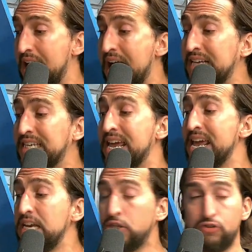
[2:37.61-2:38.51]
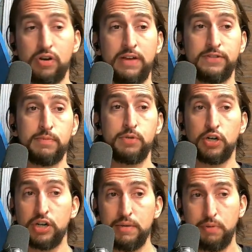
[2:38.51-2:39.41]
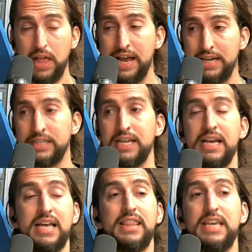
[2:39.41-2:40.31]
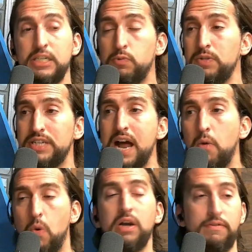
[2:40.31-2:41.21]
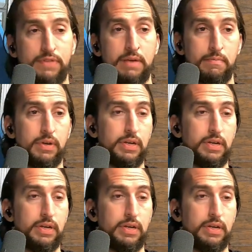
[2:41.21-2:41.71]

has a history of some dirty plays. This was not one of them.